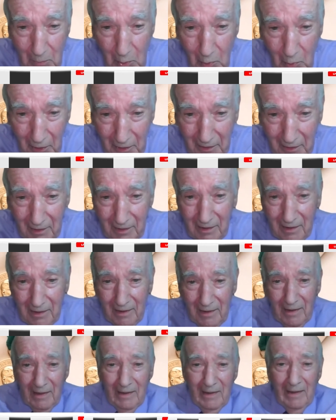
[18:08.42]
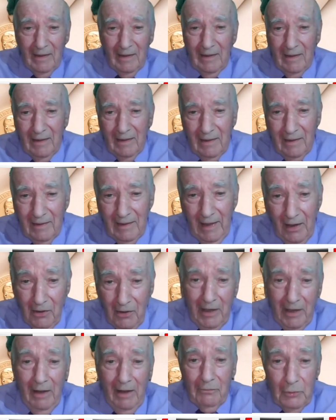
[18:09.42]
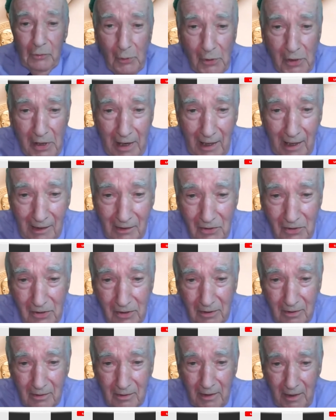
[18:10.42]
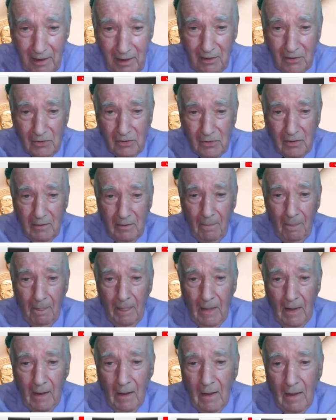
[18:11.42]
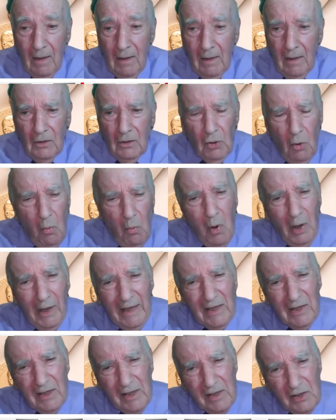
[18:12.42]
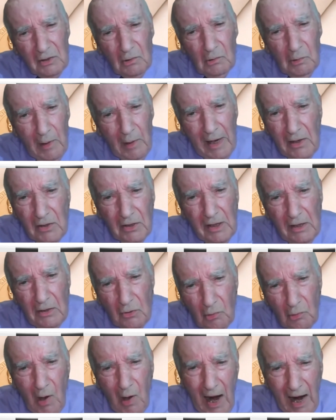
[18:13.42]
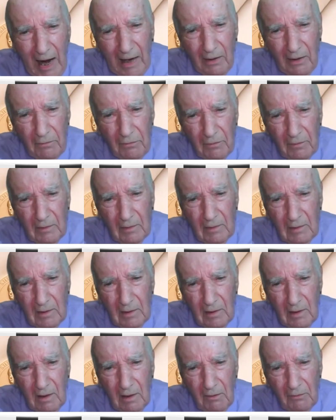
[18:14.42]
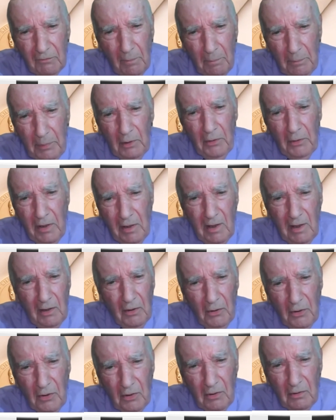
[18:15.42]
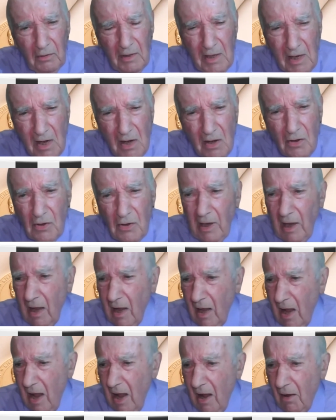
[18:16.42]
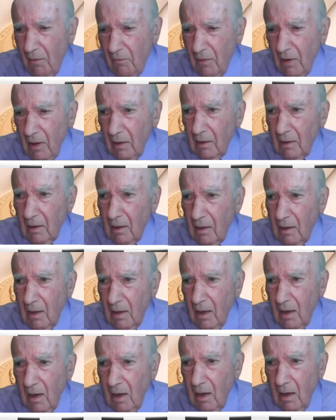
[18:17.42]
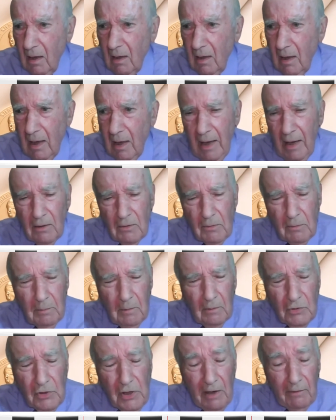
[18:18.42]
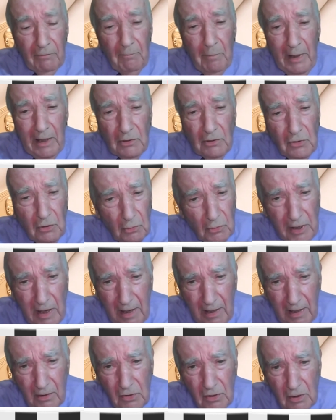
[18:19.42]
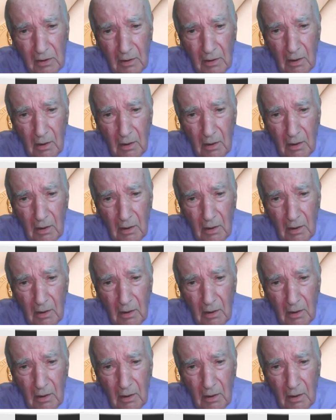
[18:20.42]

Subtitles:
more. They could have 2 yachts, yes. So what is this crazy drive of a billionaire to need to have, as Jeff Bezos has,